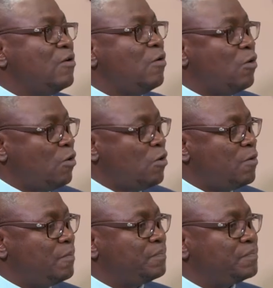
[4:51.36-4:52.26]

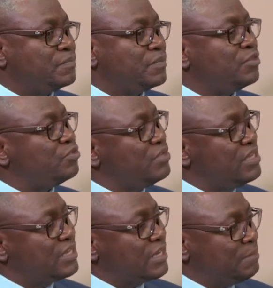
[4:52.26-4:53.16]
or
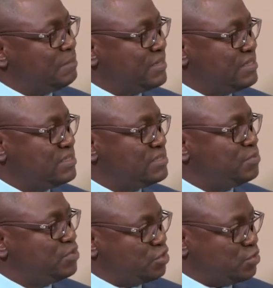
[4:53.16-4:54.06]
three companies
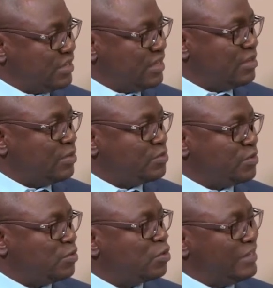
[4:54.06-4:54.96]
put together what
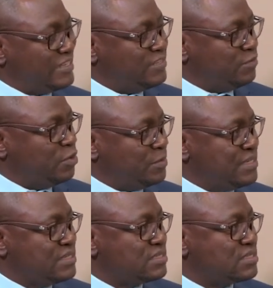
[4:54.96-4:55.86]
we call collective
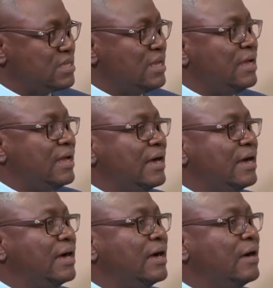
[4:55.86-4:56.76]
dominance,
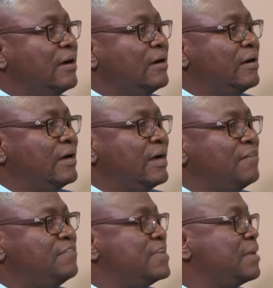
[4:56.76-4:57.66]
uh,
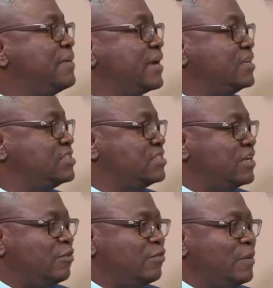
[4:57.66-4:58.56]
having a market
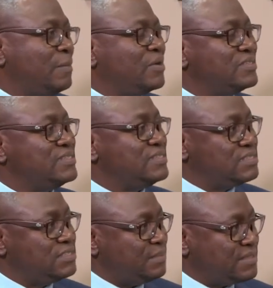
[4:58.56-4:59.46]
share of about
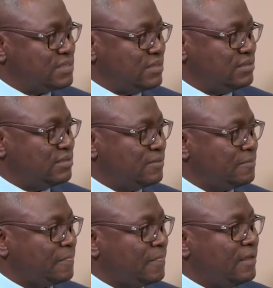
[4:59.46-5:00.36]
60%.
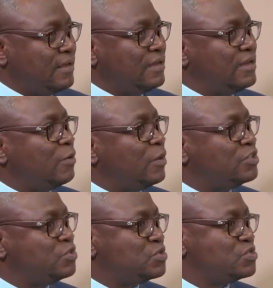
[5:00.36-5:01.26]
Now,
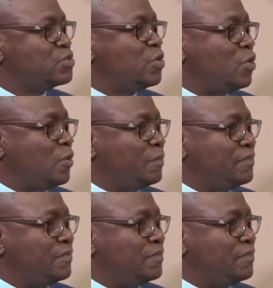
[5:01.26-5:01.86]
what you saw